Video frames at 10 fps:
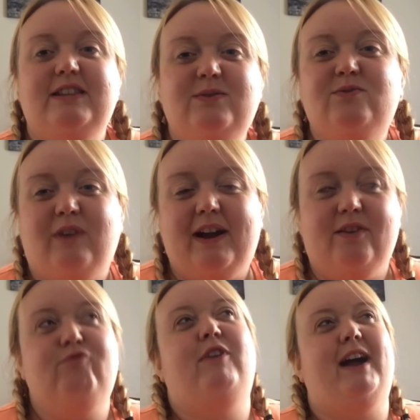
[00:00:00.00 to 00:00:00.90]
this was
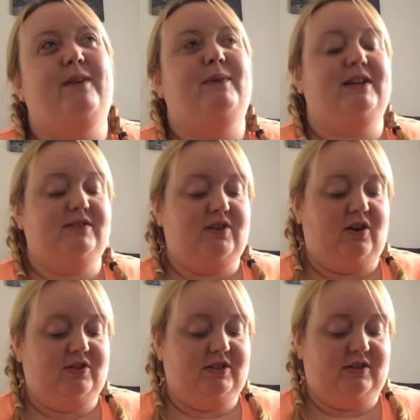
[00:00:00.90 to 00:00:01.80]
right when I
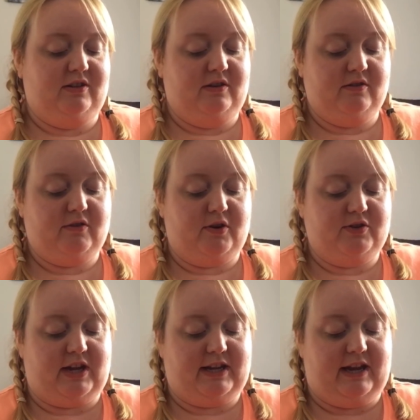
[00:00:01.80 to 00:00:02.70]
started
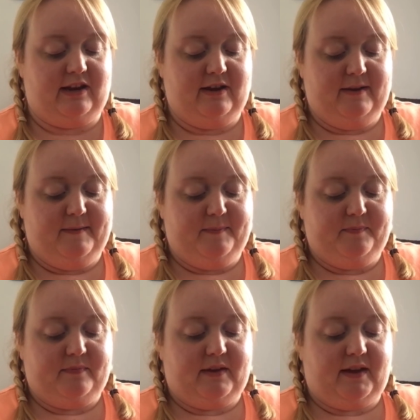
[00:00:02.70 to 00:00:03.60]
crocheting,
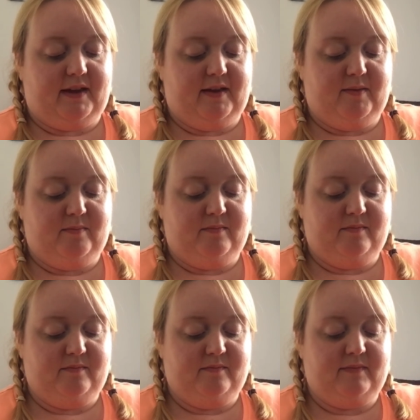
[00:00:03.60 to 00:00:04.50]
and
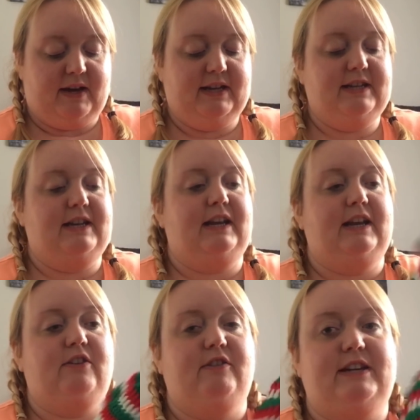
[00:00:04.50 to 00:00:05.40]
I didn't
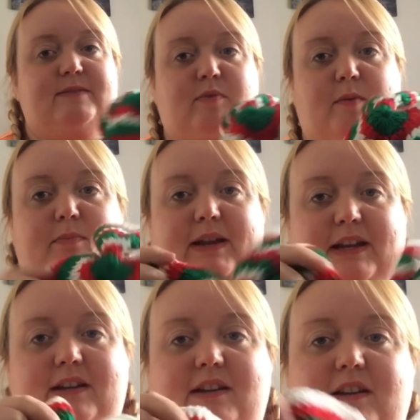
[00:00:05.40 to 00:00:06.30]
increase
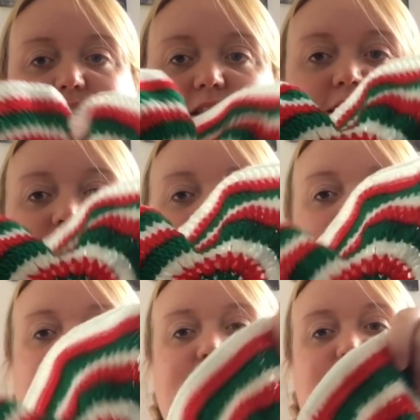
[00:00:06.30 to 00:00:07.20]
properly,
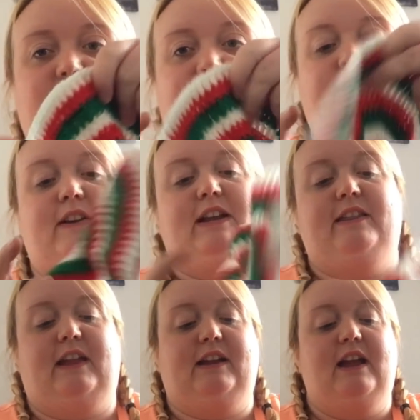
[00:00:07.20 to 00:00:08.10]
so it's sort of a frilly
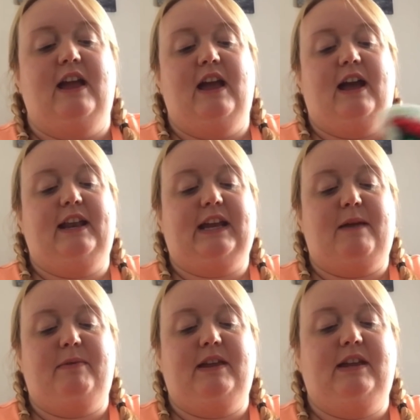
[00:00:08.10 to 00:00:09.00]
thing. And I
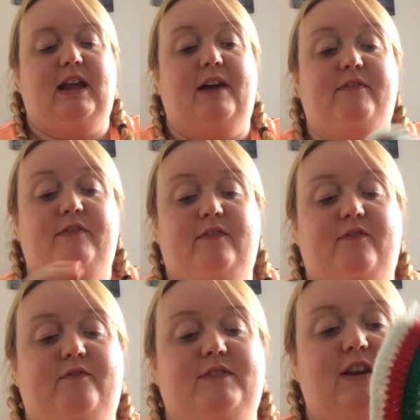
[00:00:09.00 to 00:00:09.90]
kept thinking, I
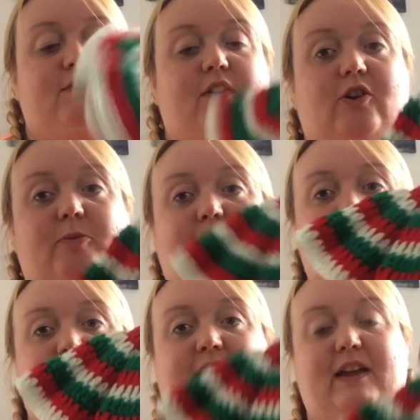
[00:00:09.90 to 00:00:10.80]
did frog a
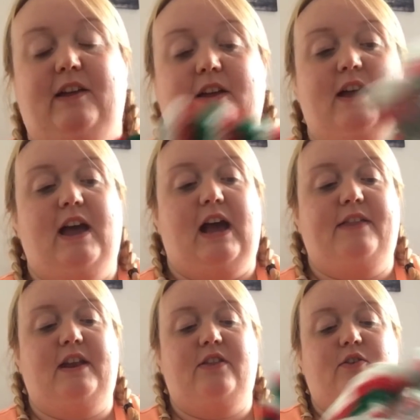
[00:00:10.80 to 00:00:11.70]
bit of it,
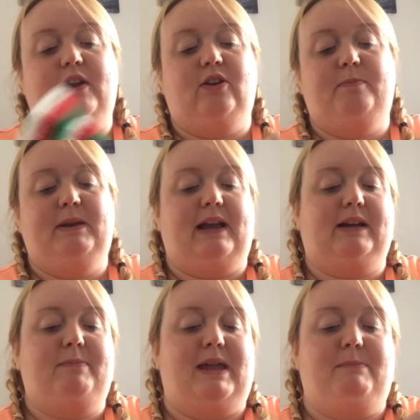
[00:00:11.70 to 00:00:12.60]
and then I thought it could be
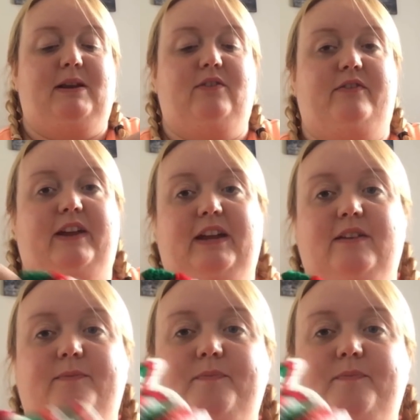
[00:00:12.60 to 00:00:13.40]
like a baby lovey,